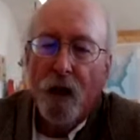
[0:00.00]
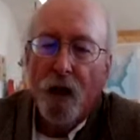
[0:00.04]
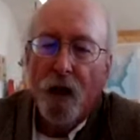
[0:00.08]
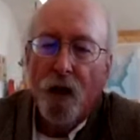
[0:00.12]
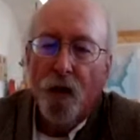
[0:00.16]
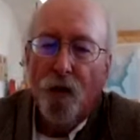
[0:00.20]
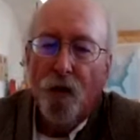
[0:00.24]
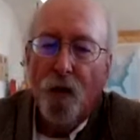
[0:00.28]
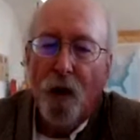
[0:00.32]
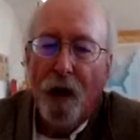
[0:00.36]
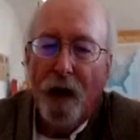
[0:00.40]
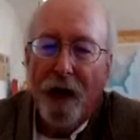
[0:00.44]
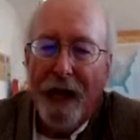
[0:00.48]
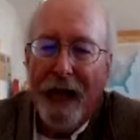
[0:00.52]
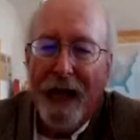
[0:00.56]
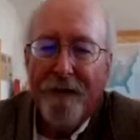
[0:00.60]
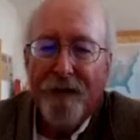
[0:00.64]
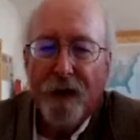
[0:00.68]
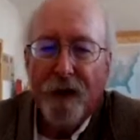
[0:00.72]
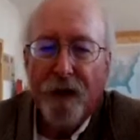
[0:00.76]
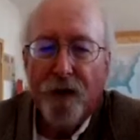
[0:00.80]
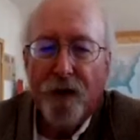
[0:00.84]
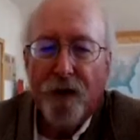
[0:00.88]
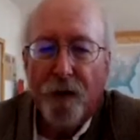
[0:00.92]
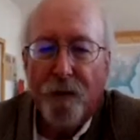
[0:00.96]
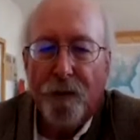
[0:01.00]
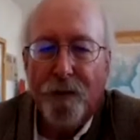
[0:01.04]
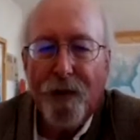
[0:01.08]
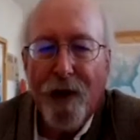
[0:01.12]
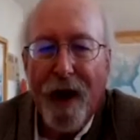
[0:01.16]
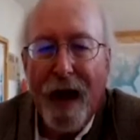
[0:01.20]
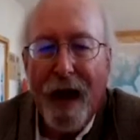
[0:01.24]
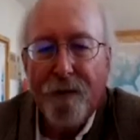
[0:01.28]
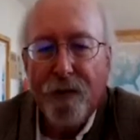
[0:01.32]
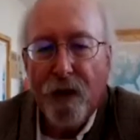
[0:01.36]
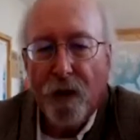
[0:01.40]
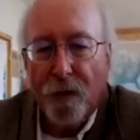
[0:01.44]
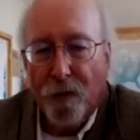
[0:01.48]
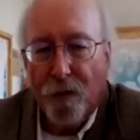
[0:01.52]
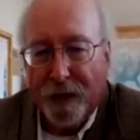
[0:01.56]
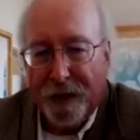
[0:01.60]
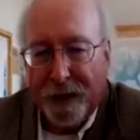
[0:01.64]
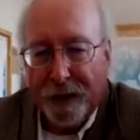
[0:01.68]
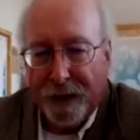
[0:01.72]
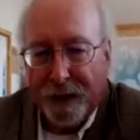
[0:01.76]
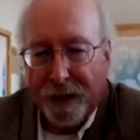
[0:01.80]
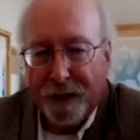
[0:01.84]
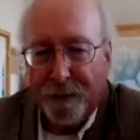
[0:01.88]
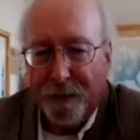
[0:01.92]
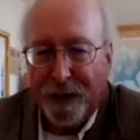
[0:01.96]
Well, I have a little problem with
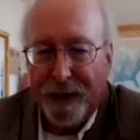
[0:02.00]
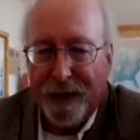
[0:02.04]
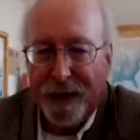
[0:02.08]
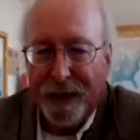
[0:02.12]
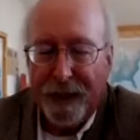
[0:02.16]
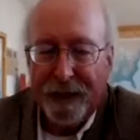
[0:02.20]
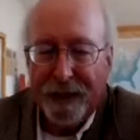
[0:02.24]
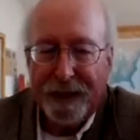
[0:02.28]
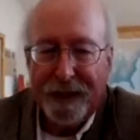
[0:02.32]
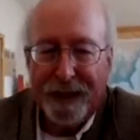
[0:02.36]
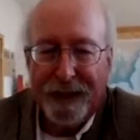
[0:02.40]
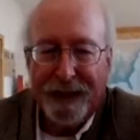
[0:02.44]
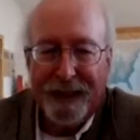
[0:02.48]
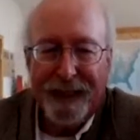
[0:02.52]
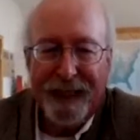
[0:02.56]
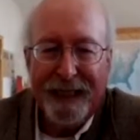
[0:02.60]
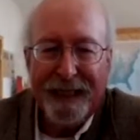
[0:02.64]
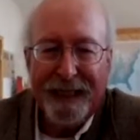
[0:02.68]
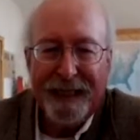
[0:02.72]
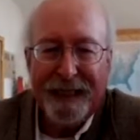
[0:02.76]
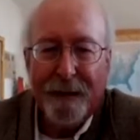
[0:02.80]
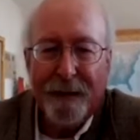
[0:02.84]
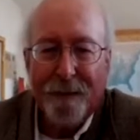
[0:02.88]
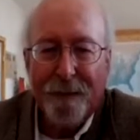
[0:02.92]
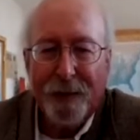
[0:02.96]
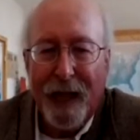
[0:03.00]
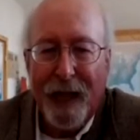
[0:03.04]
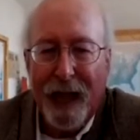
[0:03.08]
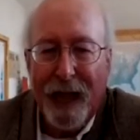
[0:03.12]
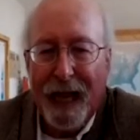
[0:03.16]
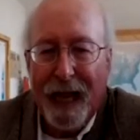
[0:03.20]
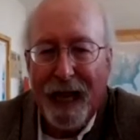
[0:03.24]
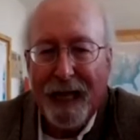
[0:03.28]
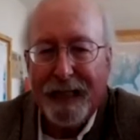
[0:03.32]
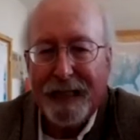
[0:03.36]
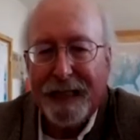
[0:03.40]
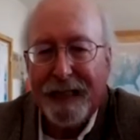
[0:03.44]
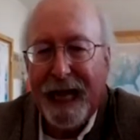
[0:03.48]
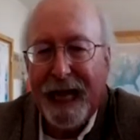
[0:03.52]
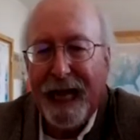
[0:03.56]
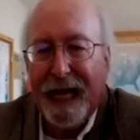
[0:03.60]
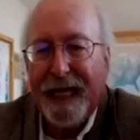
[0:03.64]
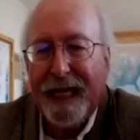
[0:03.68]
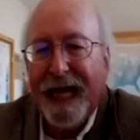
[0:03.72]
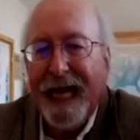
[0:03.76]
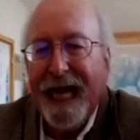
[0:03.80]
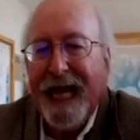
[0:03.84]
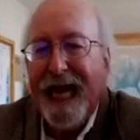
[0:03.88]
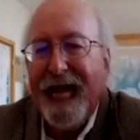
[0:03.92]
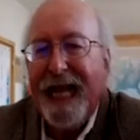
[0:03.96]
this because this implies
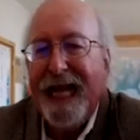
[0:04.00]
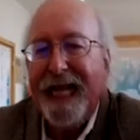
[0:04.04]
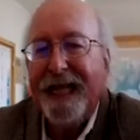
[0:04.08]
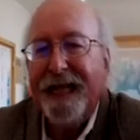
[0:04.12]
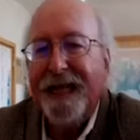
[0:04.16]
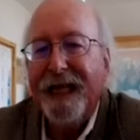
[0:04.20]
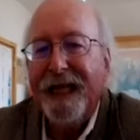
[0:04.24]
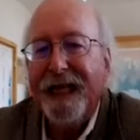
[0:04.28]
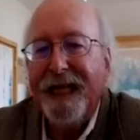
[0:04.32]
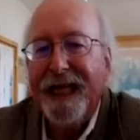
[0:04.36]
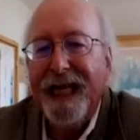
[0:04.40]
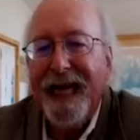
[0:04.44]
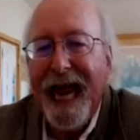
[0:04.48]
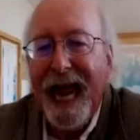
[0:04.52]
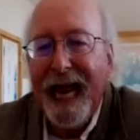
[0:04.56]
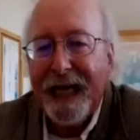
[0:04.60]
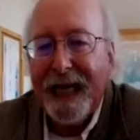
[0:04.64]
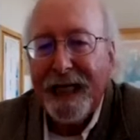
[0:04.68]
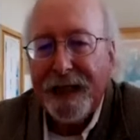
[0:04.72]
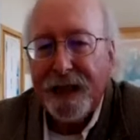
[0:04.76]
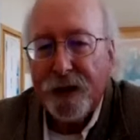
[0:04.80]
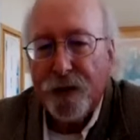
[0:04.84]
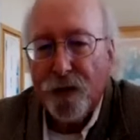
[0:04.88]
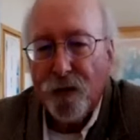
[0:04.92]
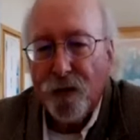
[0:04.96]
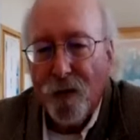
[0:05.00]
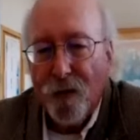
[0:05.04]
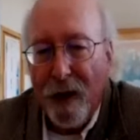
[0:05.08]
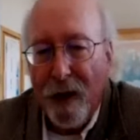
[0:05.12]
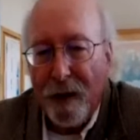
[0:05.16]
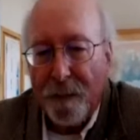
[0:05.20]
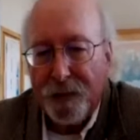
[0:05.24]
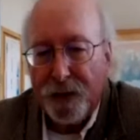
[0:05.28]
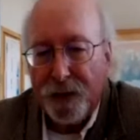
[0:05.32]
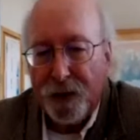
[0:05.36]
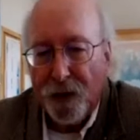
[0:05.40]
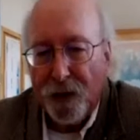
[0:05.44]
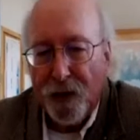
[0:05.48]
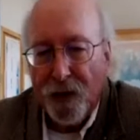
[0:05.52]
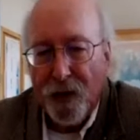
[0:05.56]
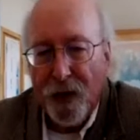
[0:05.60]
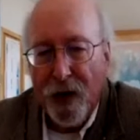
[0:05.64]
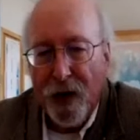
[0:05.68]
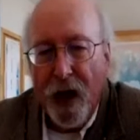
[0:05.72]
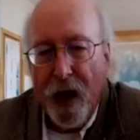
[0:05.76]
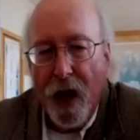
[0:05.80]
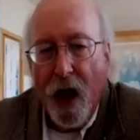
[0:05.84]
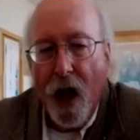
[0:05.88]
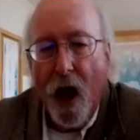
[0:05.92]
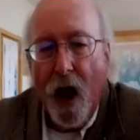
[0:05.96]
that in the next rupture
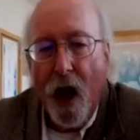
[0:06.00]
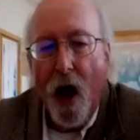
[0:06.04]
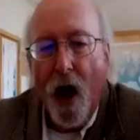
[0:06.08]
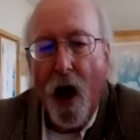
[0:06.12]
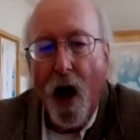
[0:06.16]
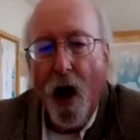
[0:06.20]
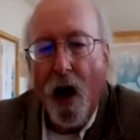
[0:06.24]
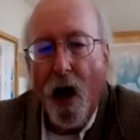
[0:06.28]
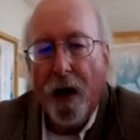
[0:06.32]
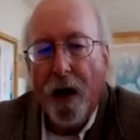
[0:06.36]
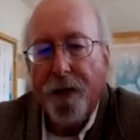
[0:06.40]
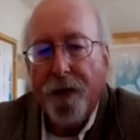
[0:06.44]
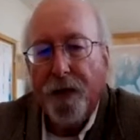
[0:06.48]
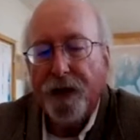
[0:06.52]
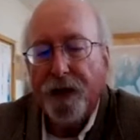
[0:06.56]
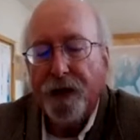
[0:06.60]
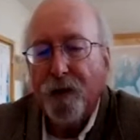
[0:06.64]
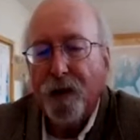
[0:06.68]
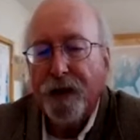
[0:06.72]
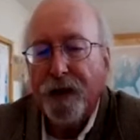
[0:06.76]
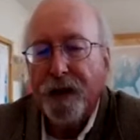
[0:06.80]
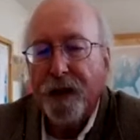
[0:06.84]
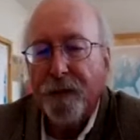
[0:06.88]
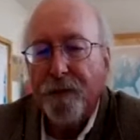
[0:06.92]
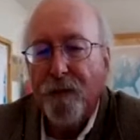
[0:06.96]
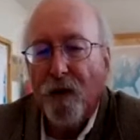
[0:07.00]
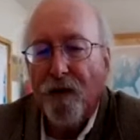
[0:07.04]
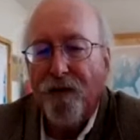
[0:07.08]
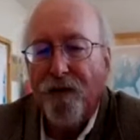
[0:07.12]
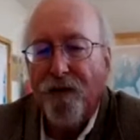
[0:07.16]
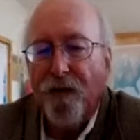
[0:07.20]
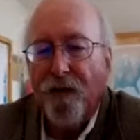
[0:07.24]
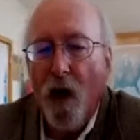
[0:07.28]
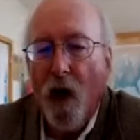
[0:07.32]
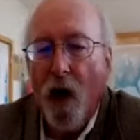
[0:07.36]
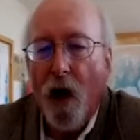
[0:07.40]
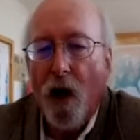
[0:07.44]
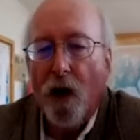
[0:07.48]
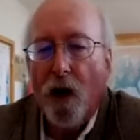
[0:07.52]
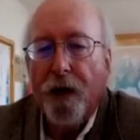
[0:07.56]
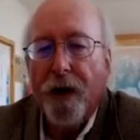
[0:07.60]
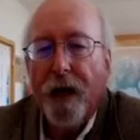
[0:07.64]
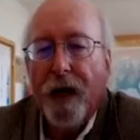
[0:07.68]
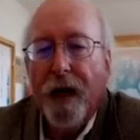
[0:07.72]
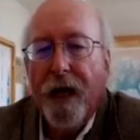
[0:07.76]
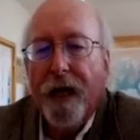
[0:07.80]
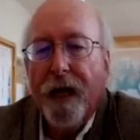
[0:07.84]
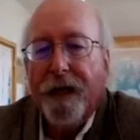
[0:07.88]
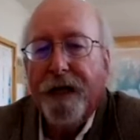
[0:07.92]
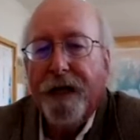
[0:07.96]
on this principal fault,
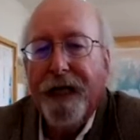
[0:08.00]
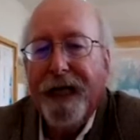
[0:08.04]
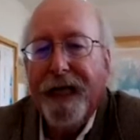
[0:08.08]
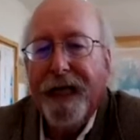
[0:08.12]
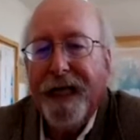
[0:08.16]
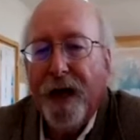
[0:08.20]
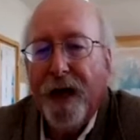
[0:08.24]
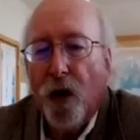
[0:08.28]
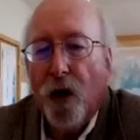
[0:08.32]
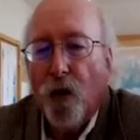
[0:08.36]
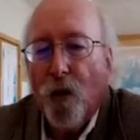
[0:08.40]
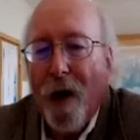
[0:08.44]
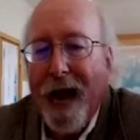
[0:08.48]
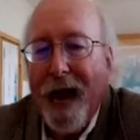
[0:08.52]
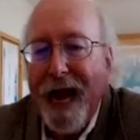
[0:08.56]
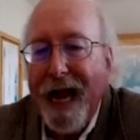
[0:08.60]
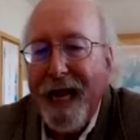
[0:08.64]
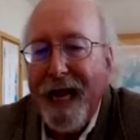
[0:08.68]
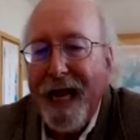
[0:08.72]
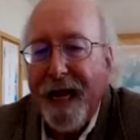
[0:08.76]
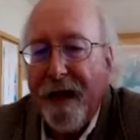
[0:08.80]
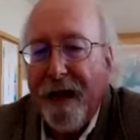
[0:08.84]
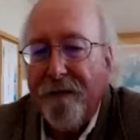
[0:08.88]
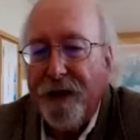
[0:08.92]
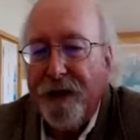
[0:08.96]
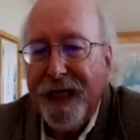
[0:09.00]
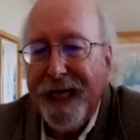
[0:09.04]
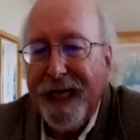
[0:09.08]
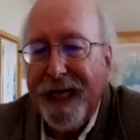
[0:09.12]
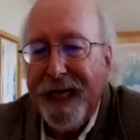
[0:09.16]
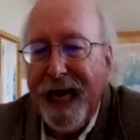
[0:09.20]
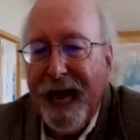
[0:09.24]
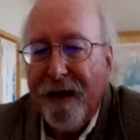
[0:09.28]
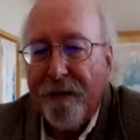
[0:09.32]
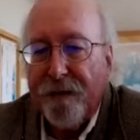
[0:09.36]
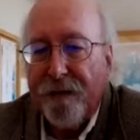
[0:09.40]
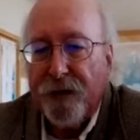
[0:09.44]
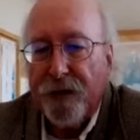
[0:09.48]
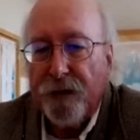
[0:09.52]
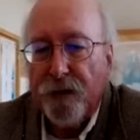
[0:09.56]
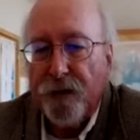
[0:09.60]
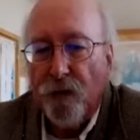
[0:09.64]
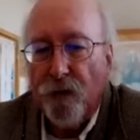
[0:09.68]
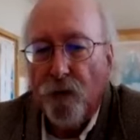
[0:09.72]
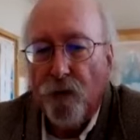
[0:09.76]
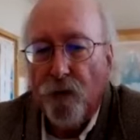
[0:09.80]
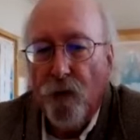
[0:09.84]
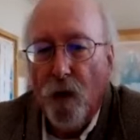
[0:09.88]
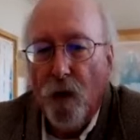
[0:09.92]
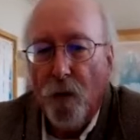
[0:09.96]
the array of DFs
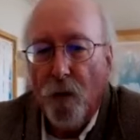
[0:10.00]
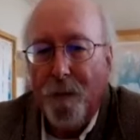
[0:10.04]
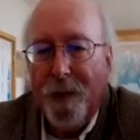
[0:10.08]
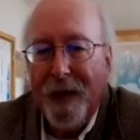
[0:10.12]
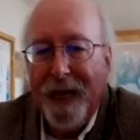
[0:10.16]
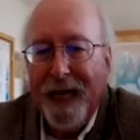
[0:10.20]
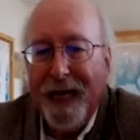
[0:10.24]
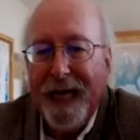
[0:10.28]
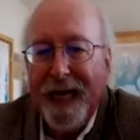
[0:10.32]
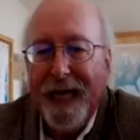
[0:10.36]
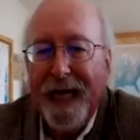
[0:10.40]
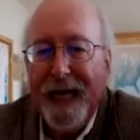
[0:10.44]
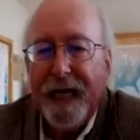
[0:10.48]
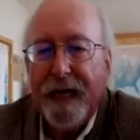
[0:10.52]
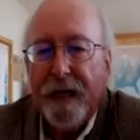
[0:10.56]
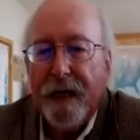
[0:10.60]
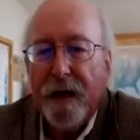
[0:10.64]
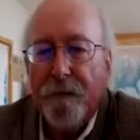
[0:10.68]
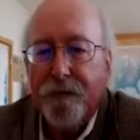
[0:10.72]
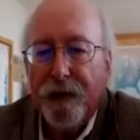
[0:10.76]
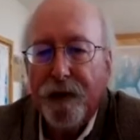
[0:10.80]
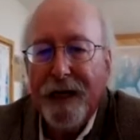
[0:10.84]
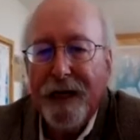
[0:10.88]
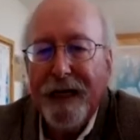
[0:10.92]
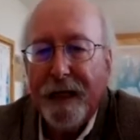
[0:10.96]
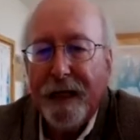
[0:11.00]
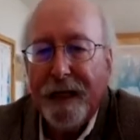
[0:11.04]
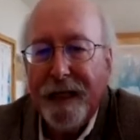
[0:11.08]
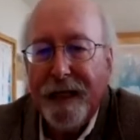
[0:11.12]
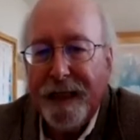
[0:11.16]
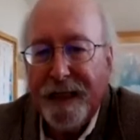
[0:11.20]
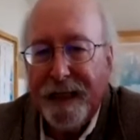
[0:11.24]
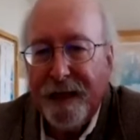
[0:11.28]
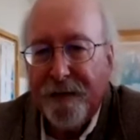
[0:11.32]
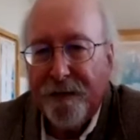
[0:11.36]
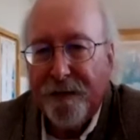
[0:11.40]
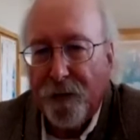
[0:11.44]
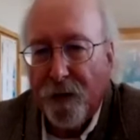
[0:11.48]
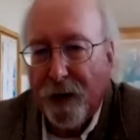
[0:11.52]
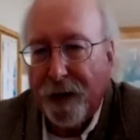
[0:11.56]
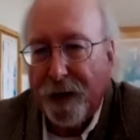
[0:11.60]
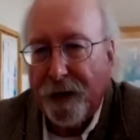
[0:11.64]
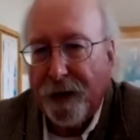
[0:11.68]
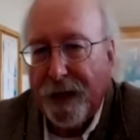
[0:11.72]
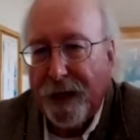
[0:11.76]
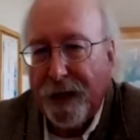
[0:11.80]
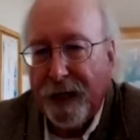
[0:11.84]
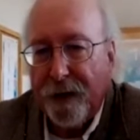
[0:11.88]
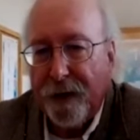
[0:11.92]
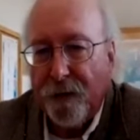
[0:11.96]
will be completely
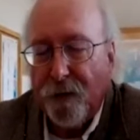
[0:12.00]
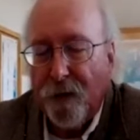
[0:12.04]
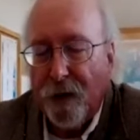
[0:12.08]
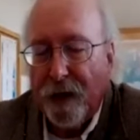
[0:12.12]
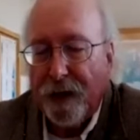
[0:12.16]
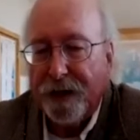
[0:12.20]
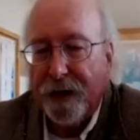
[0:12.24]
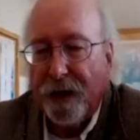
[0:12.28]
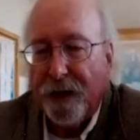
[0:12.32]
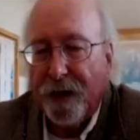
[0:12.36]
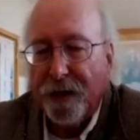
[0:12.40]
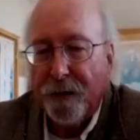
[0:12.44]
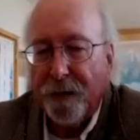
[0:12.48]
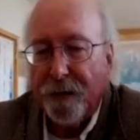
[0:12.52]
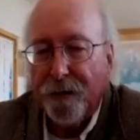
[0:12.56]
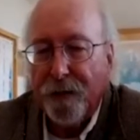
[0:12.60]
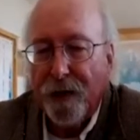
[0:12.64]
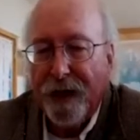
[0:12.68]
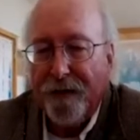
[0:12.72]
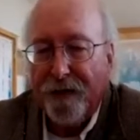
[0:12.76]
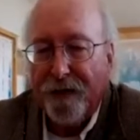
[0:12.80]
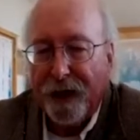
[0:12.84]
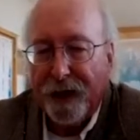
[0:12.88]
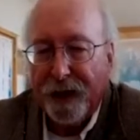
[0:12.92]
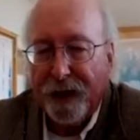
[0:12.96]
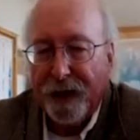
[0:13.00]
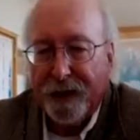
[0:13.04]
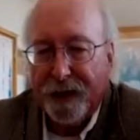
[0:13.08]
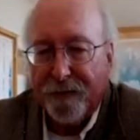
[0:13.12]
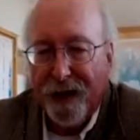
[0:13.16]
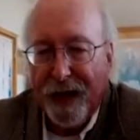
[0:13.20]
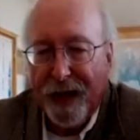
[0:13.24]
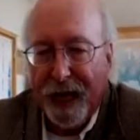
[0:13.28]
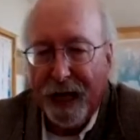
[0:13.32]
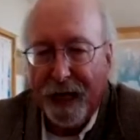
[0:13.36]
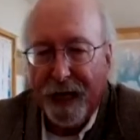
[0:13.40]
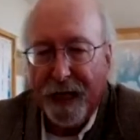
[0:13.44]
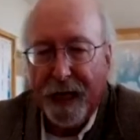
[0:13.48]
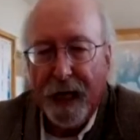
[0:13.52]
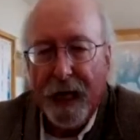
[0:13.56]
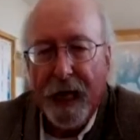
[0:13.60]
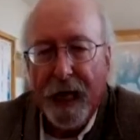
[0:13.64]
different than it was on the previous event.